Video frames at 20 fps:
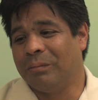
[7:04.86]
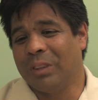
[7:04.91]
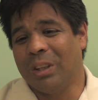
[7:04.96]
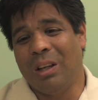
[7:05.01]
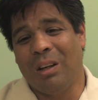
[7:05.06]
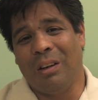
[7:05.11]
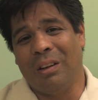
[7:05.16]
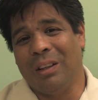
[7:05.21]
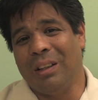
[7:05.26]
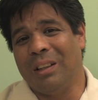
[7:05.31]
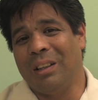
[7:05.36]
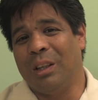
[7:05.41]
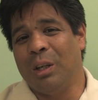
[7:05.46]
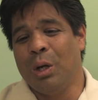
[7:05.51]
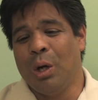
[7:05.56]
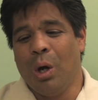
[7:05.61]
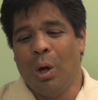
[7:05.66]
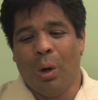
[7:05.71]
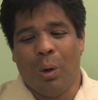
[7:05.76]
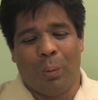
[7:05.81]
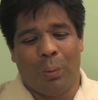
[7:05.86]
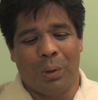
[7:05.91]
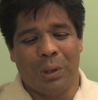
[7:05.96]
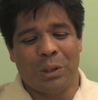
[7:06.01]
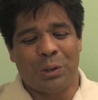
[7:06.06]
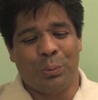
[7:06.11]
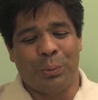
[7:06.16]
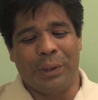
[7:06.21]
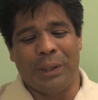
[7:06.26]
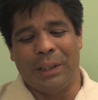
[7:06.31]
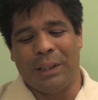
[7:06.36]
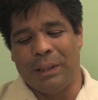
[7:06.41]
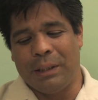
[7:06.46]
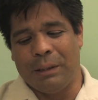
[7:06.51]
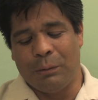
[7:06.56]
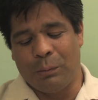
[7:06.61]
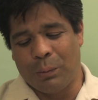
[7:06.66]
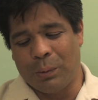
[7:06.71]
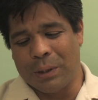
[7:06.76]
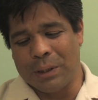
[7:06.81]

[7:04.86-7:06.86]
Oh yeah. One of the